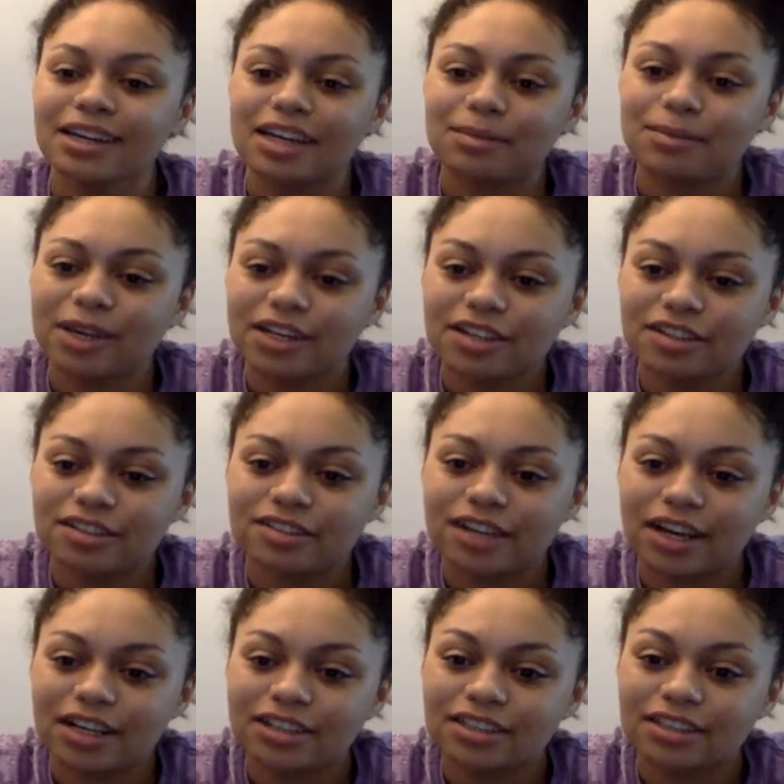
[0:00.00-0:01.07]
Am I
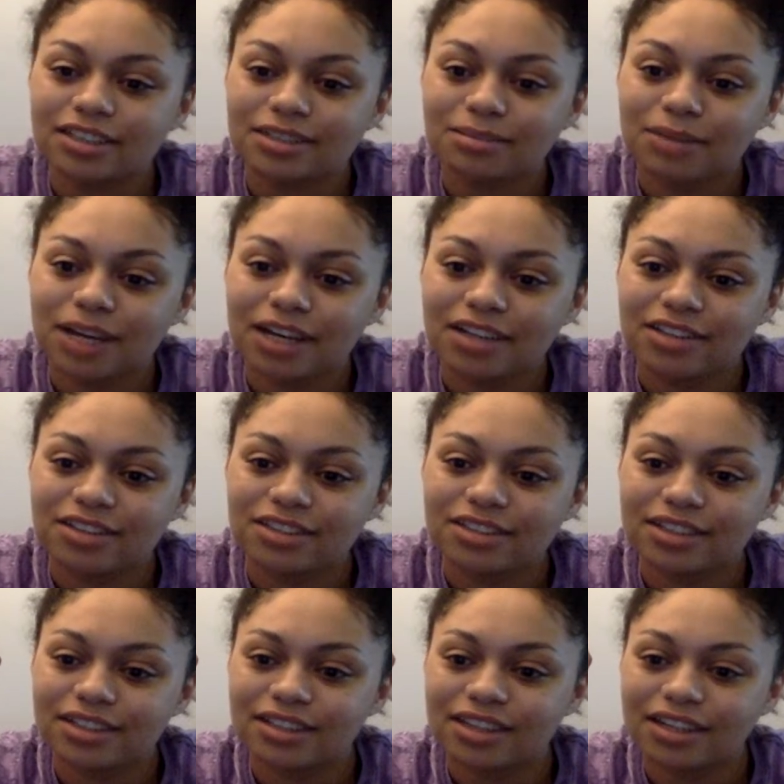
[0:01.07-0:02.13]
correct in my
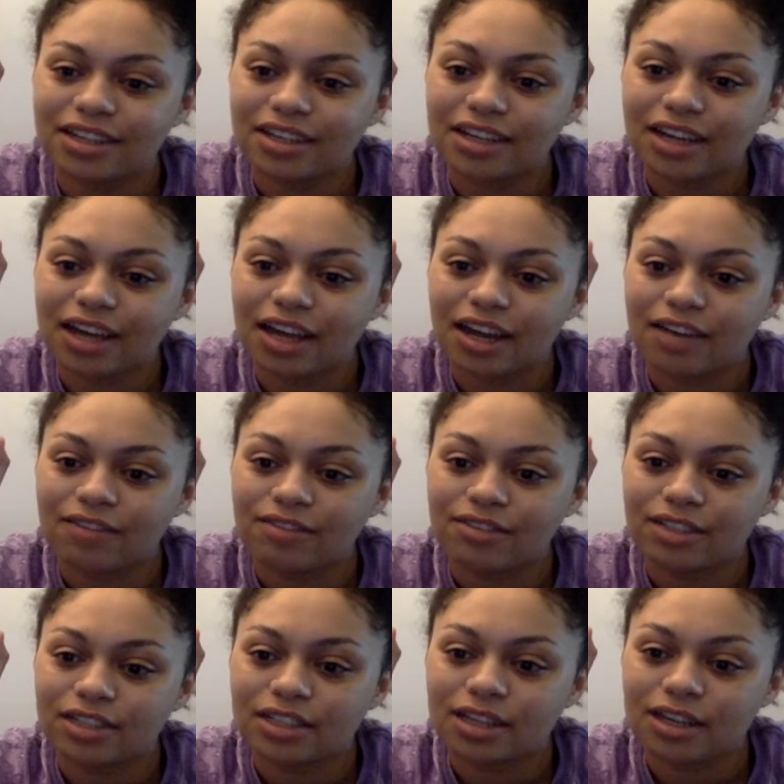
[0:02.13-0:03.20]
understanding that
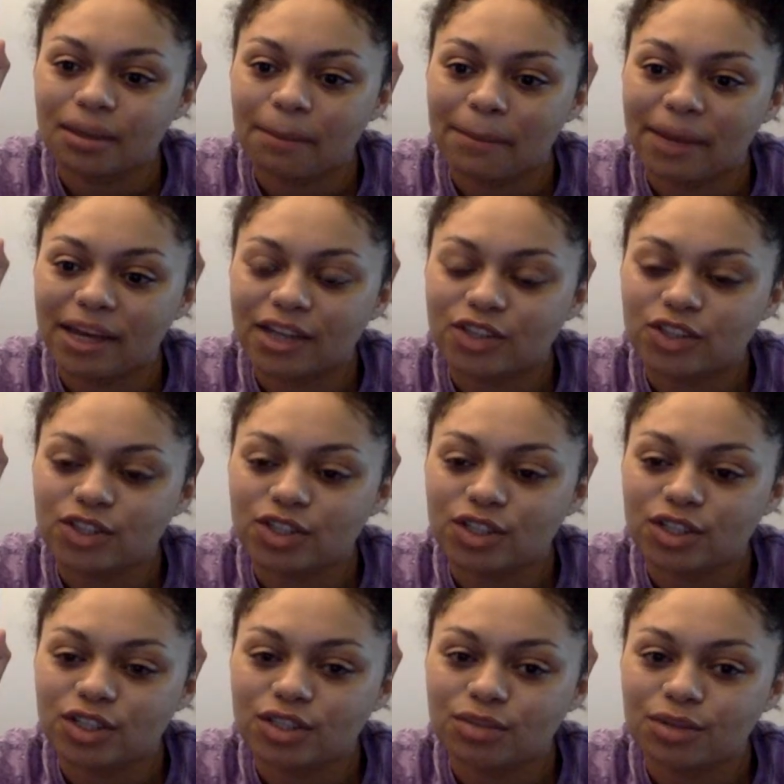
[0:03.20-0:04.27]
every picture
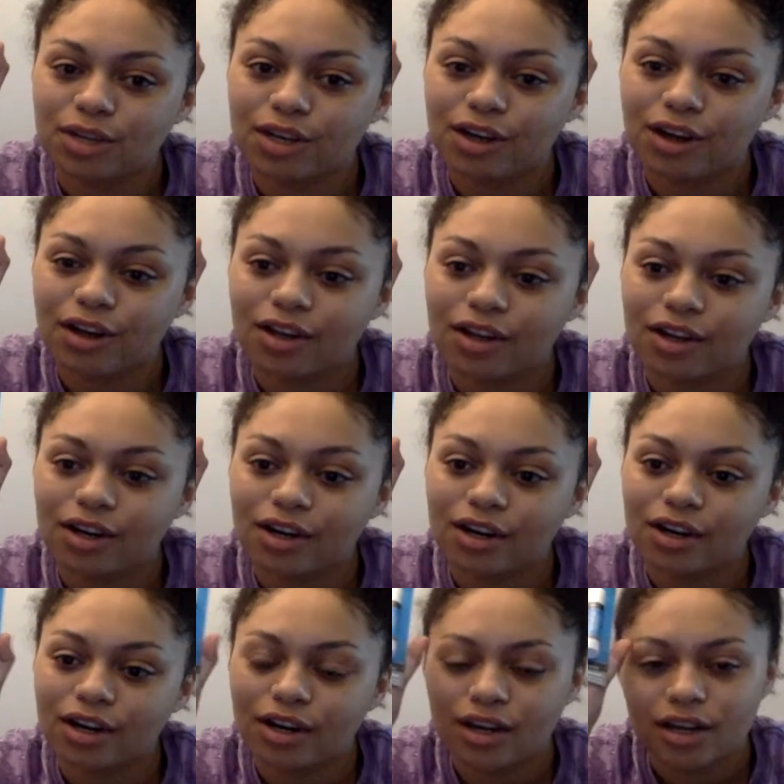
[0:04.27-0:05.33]
is $1?
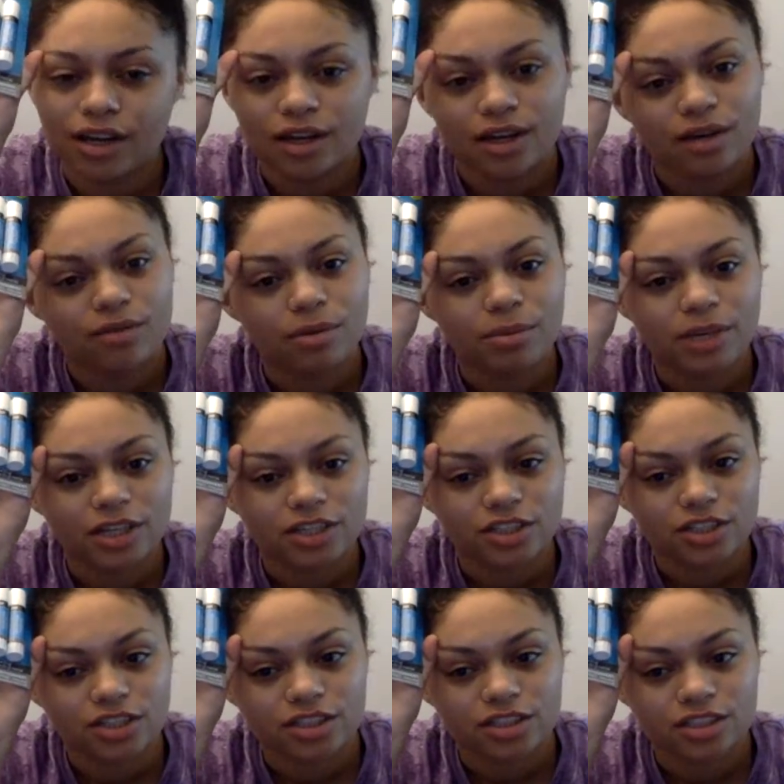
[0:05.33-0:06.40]
What
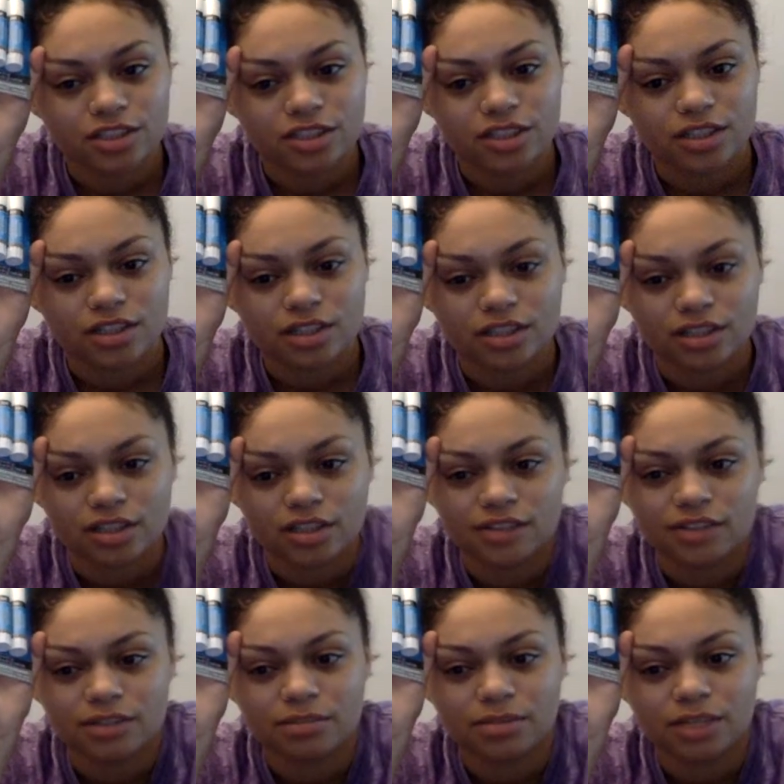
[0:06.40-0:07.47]
pictures?
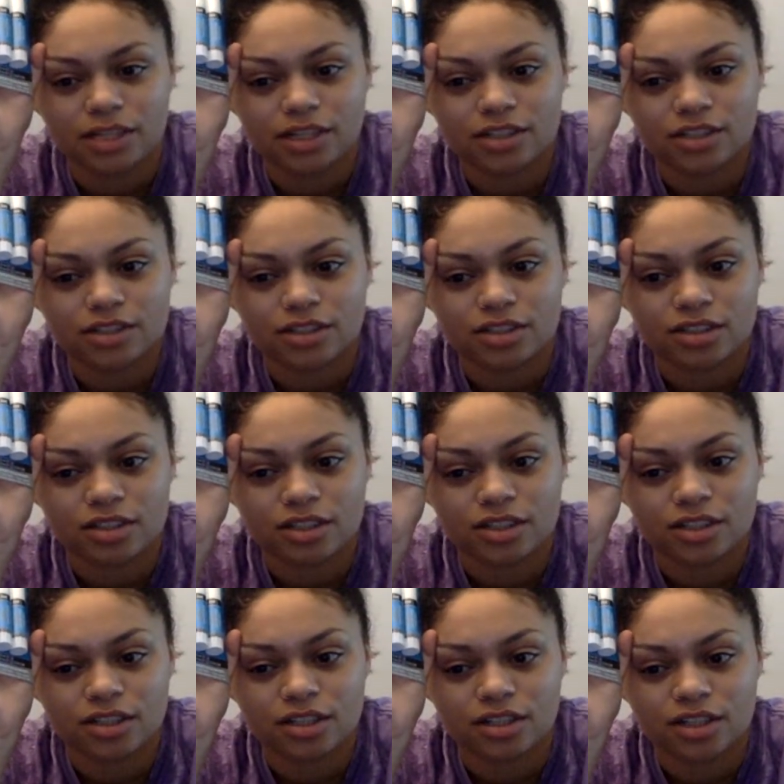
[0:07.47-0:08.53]
Every picture.
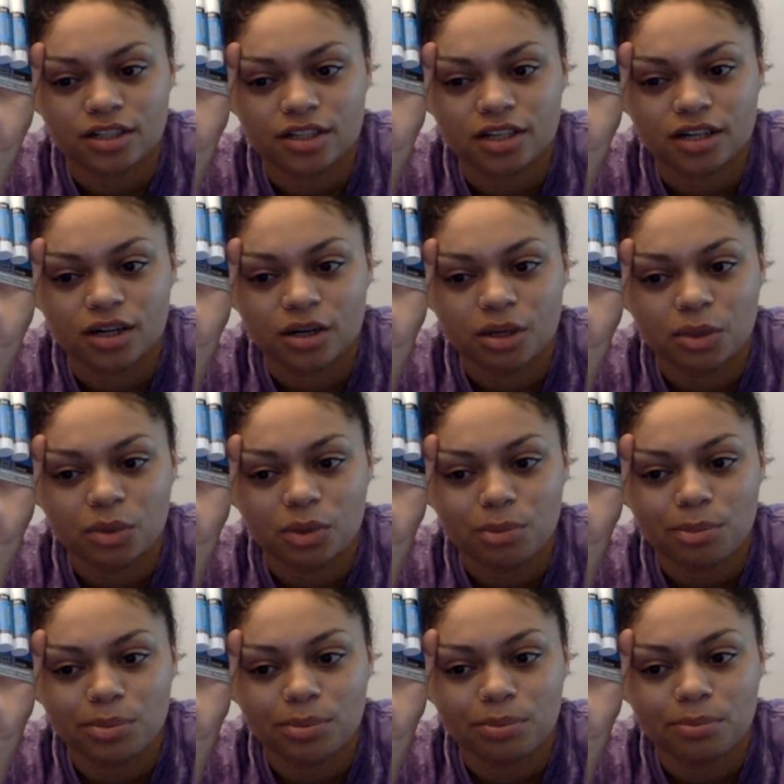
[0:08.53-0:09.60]

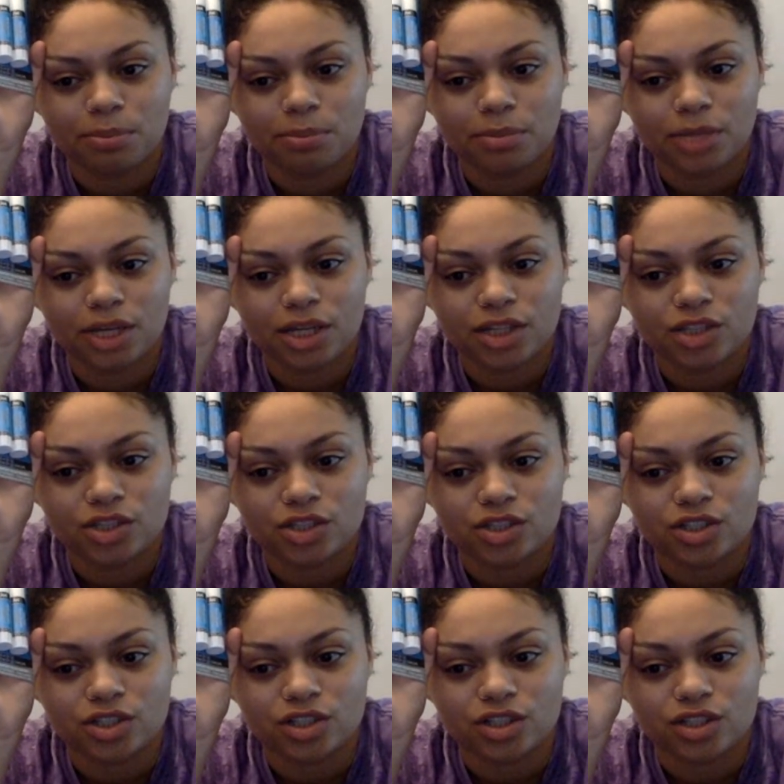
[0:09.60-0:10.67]
What
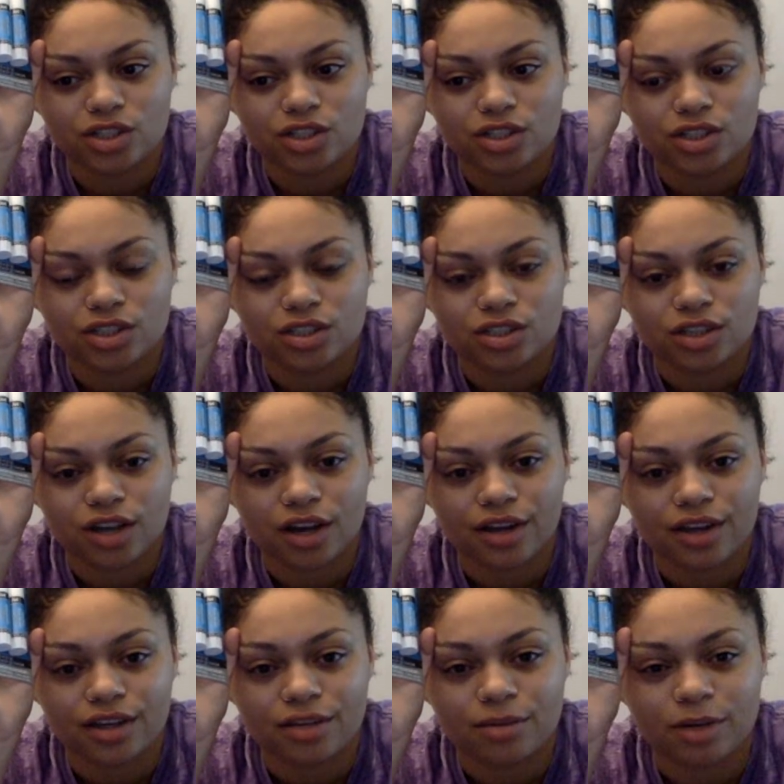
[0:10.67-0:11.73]
picture is she
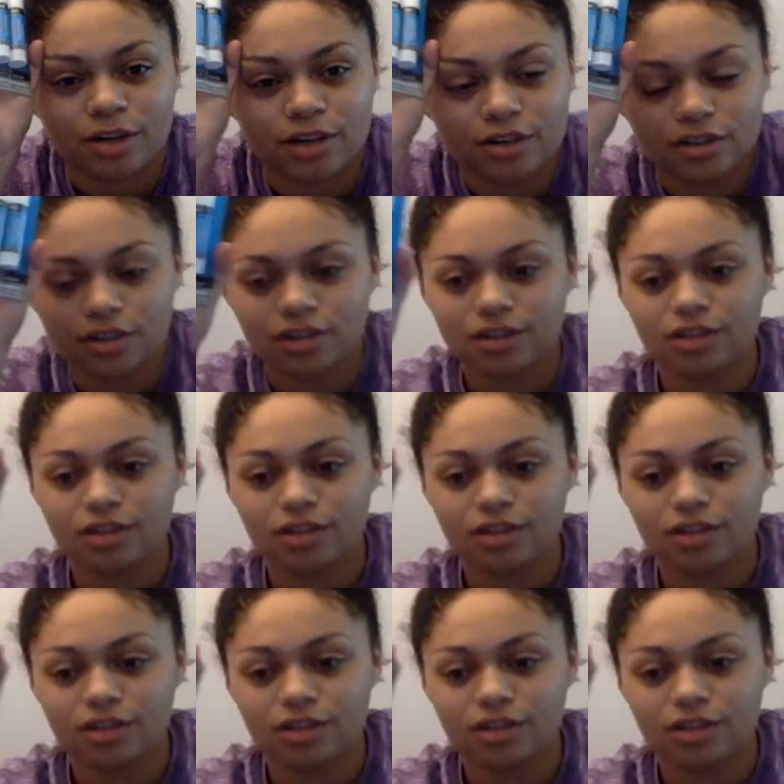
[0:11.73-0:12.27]
talking about?